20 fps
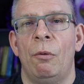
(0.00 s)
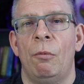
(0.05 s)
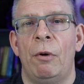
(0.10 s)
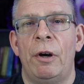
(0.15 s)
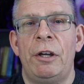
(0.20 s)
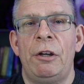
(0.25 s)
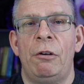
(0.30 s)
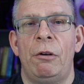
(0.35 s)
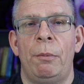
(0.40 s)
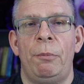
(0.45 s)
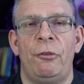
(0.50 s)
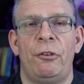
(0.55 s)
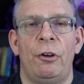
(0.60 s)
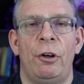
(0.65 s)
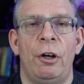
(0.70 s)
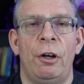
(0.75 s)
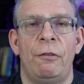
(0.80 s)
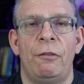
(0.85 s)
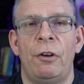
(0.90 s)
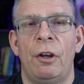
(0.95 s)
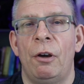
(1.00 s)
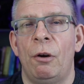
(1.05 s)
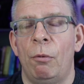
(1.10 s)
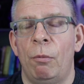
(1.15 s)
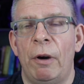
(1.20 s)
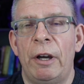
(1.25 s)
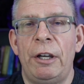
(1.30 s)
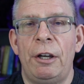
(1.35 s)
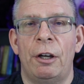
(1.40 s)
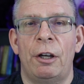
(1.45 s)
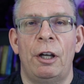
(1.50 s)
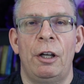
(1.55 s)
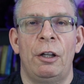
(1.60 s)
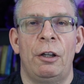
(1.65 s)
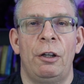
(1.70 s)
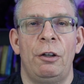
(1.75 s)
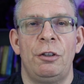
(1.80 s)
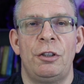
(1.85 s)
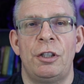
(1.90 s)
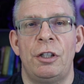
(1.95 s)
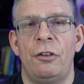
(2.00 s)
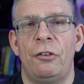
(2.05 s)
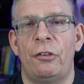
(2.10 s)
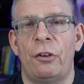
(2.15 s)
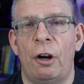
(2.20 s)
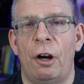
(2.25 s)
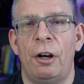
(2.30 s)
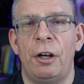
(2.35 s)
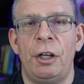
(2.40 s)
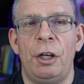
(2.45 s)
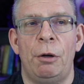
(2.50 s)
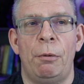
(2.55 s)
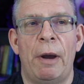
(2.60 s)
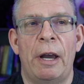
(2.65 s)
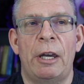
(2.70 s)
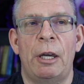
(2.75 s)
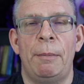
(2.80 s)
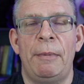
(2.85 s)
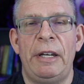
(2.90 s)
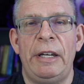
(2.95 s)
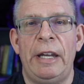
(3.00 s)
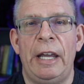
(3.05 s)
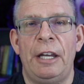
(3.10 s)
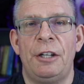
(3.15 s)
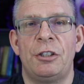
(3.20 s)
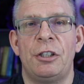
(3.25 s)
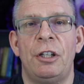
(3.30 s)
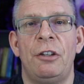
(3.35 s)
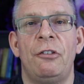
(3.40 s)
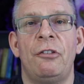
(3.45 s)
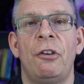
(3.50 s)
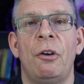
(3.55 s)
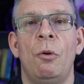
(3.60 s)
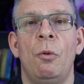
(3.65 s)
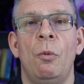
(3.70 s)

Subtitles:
what you observed, what your conclusions are, your recommendations